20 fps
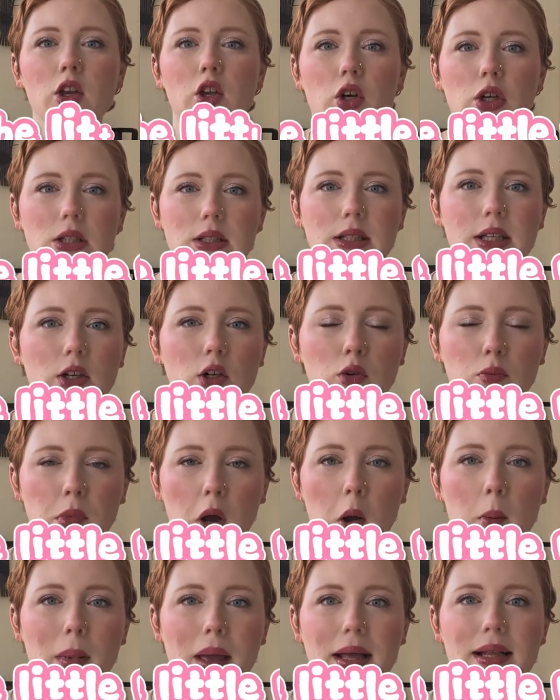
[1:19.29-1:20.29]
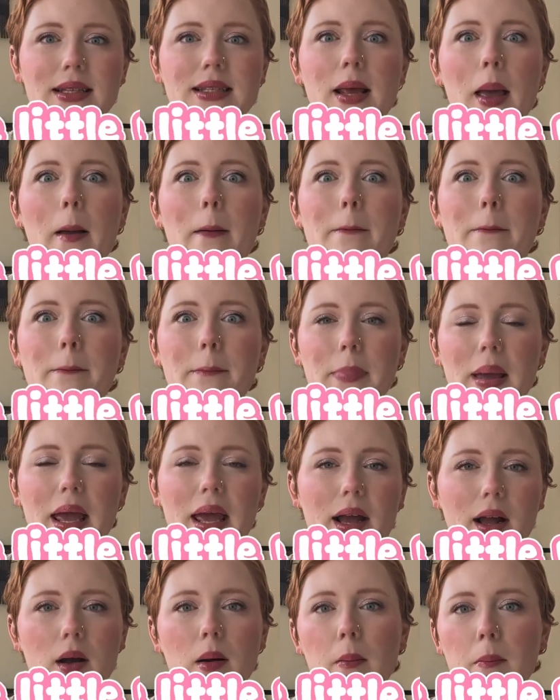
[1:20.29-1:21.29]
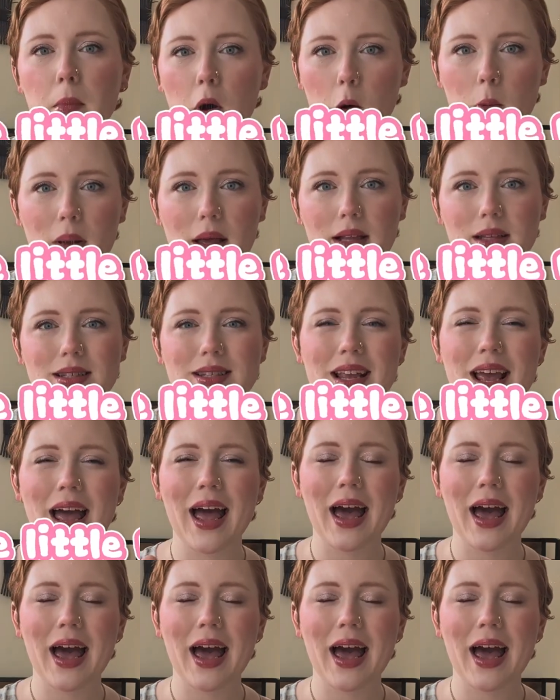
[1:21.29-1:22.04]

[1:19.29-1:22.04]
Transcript: your little moments big moments.